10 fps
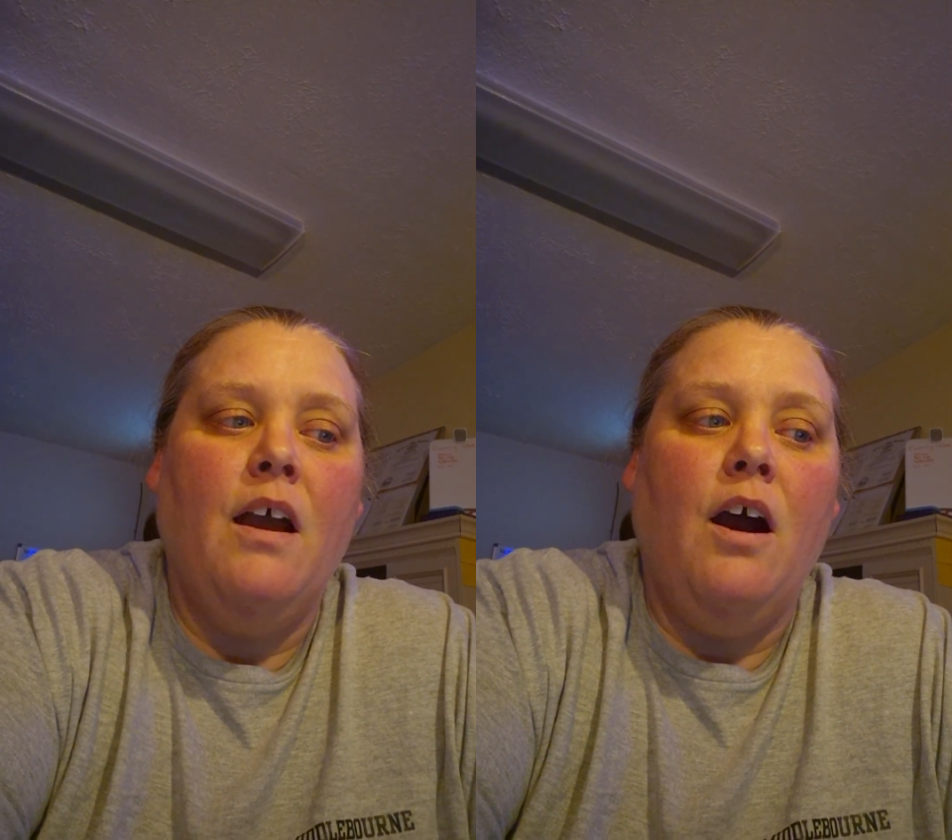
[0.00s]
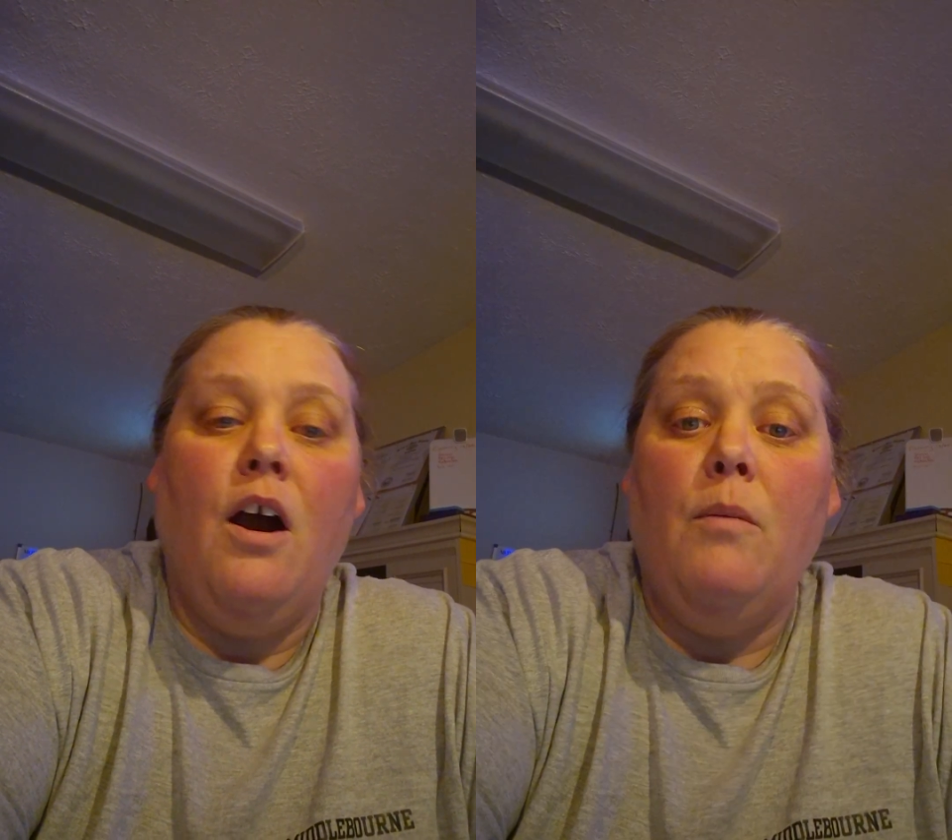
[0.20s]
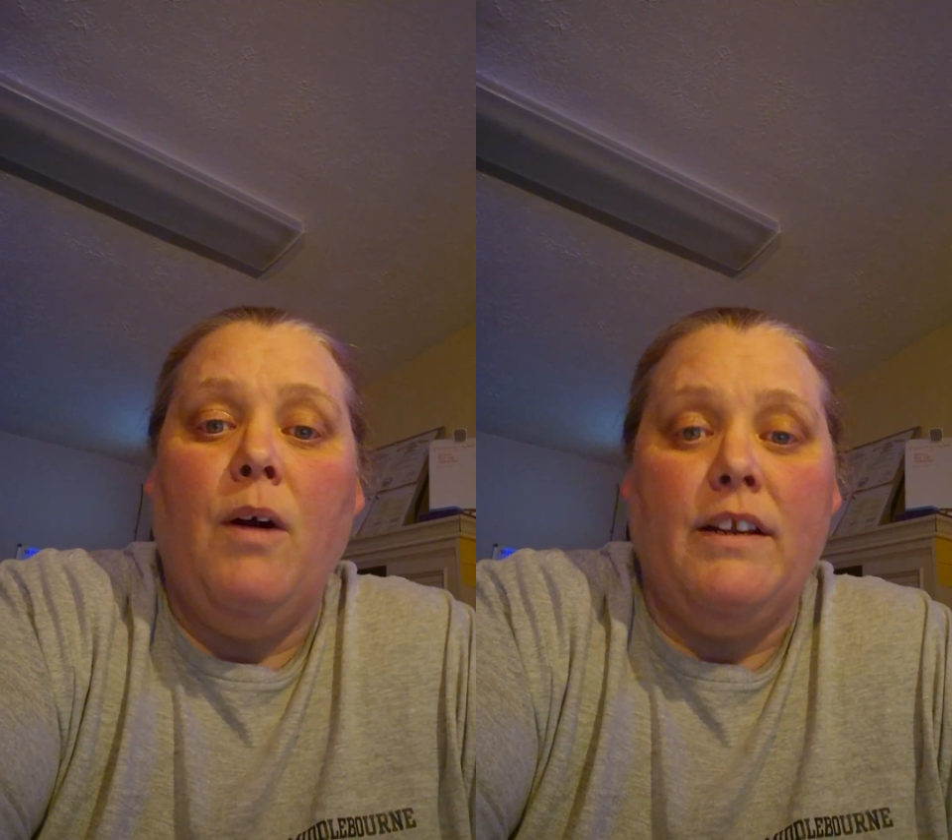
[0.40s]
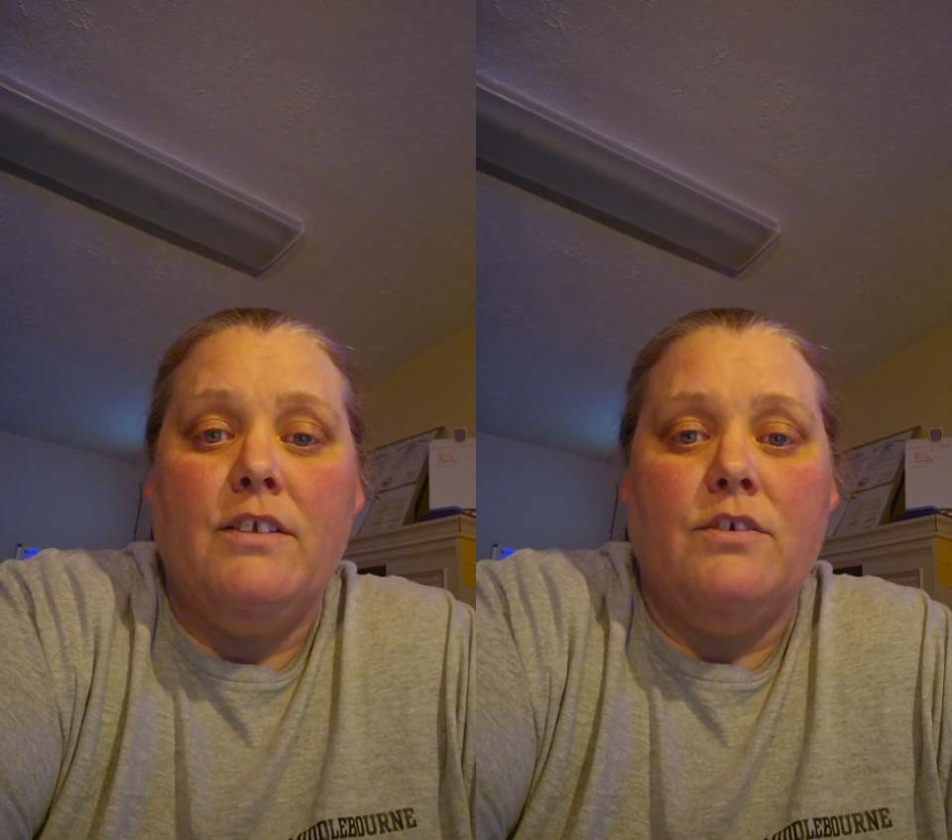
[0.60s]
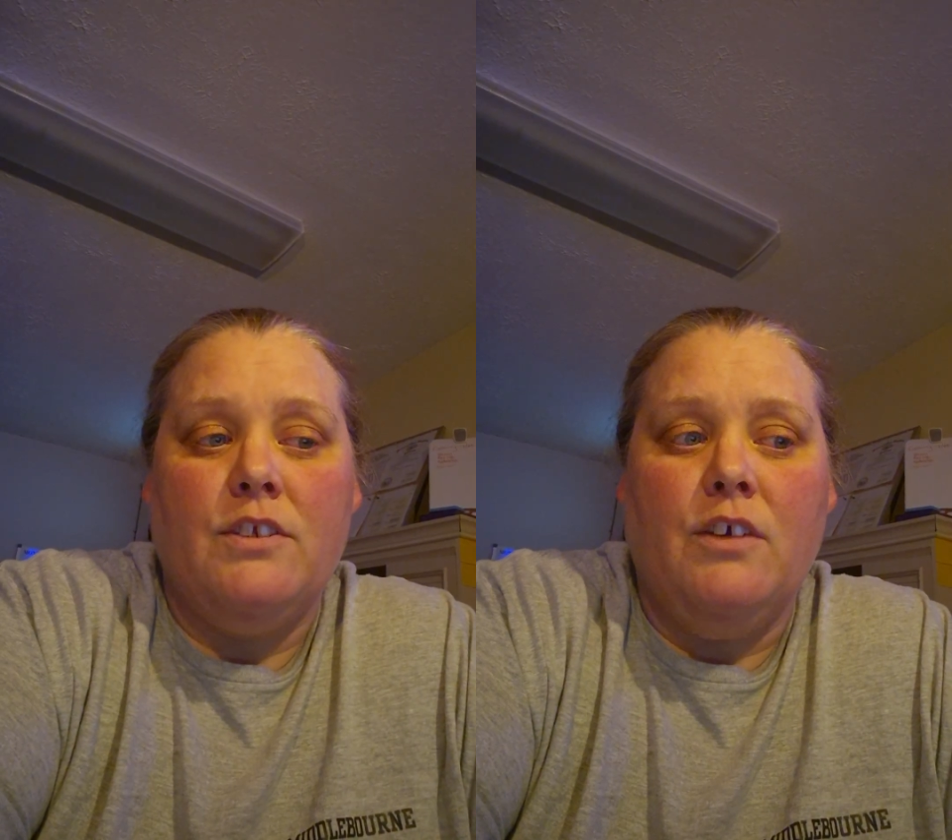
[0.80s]
All bodies
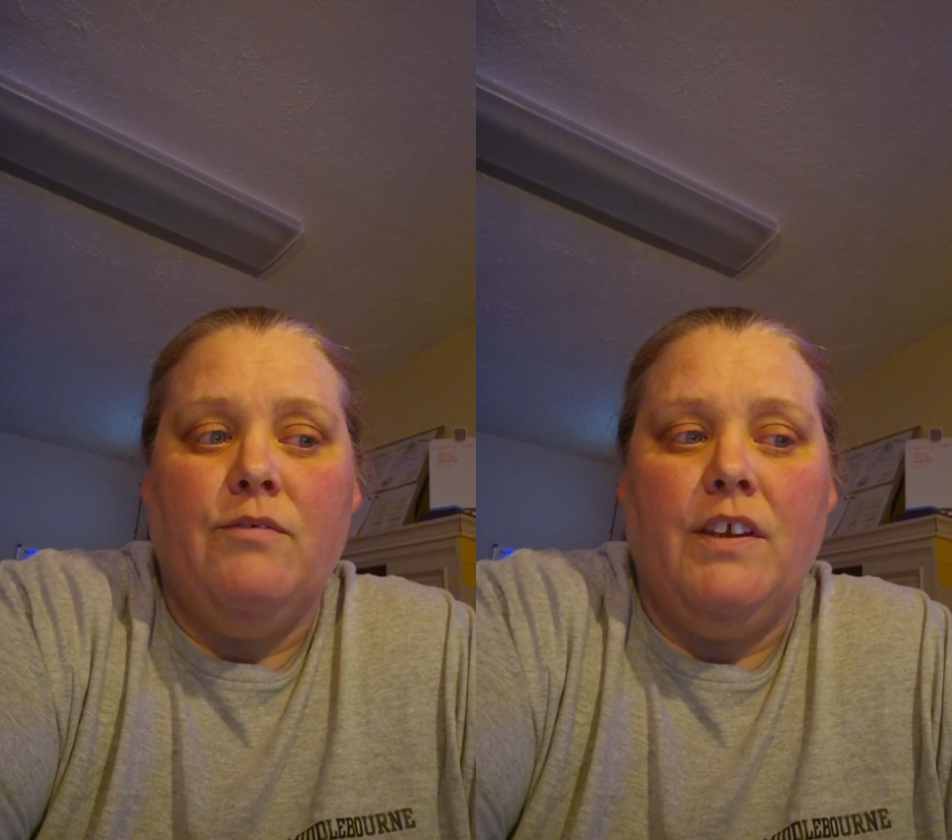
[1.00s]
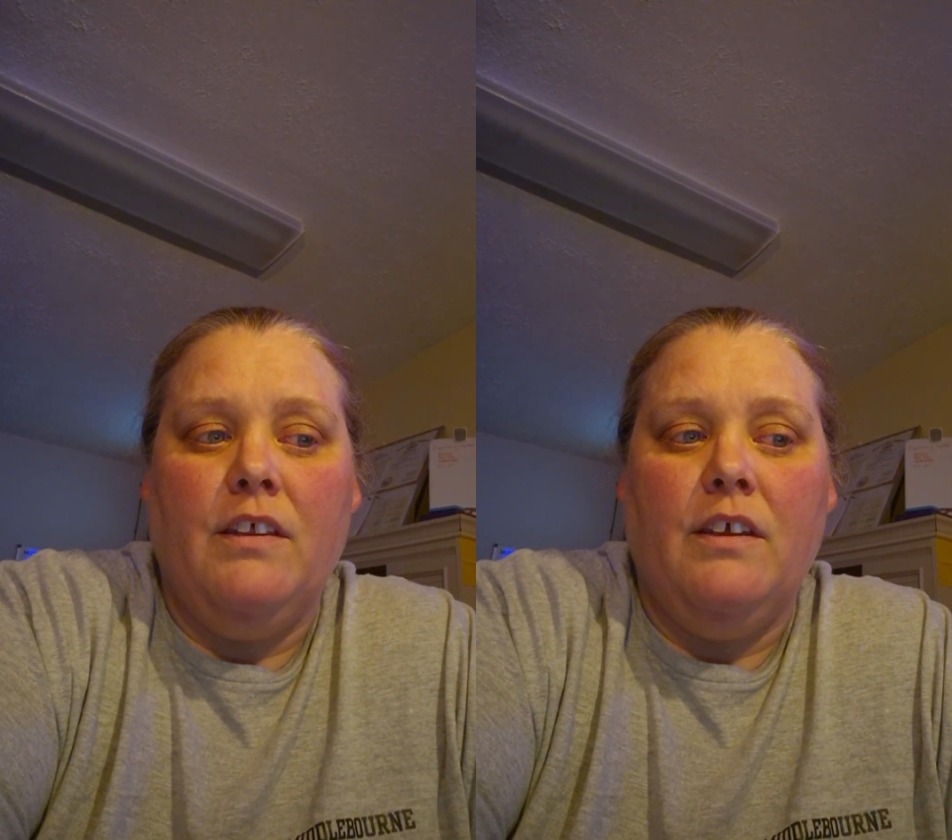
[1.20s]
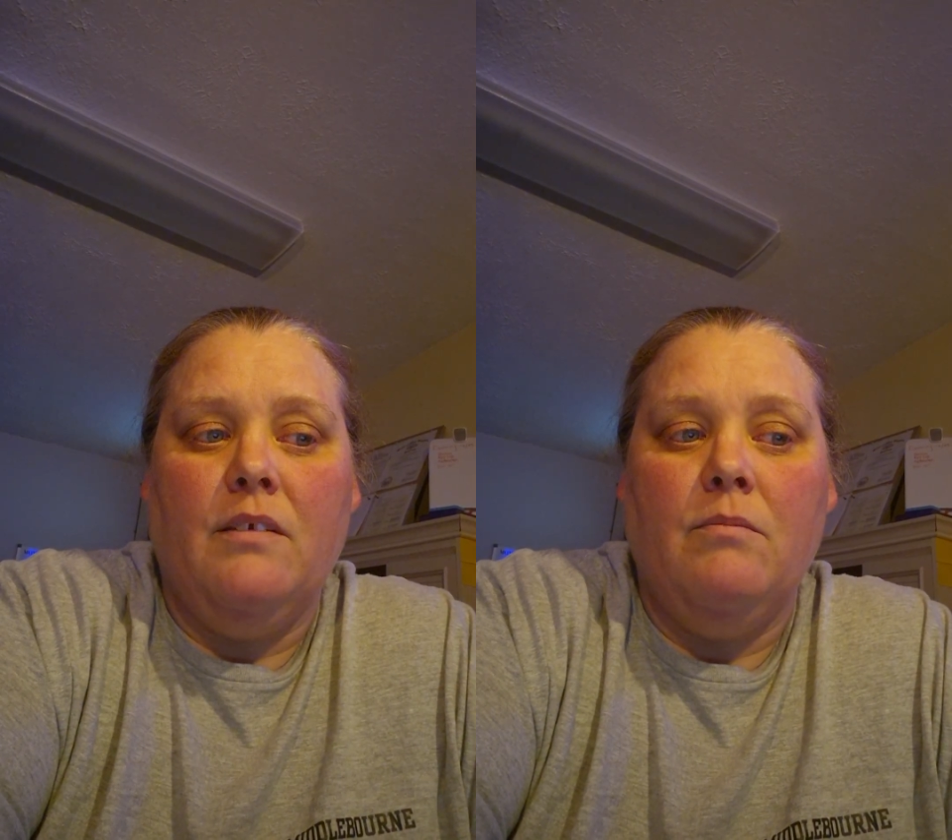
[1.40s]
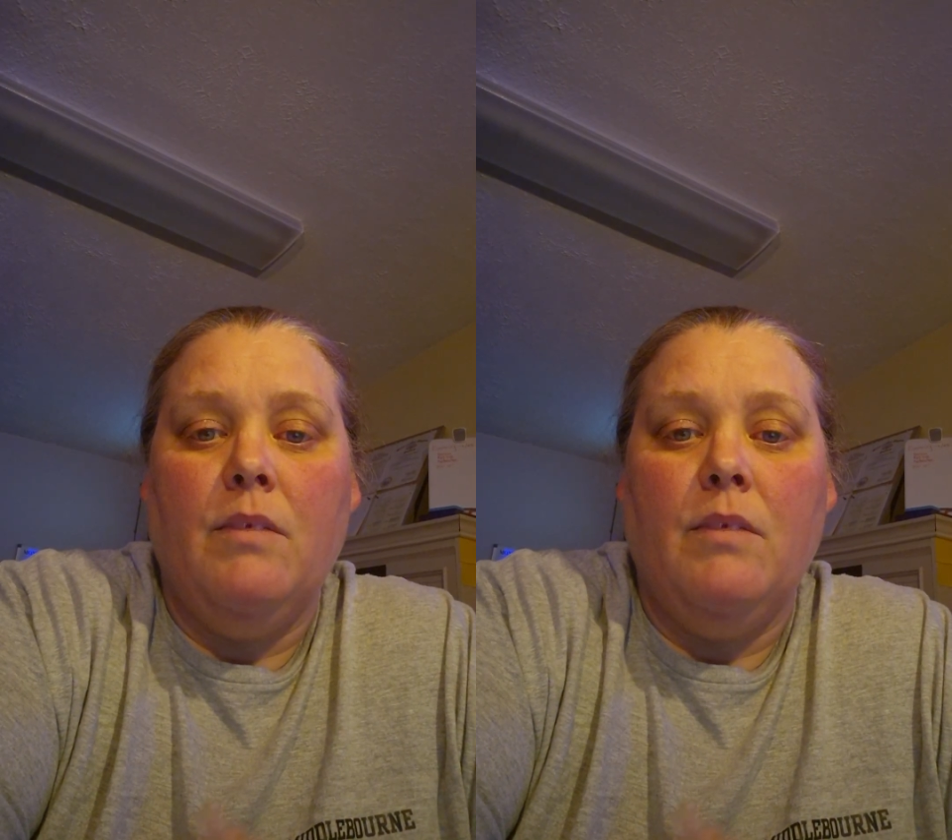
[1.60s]
are self-healing.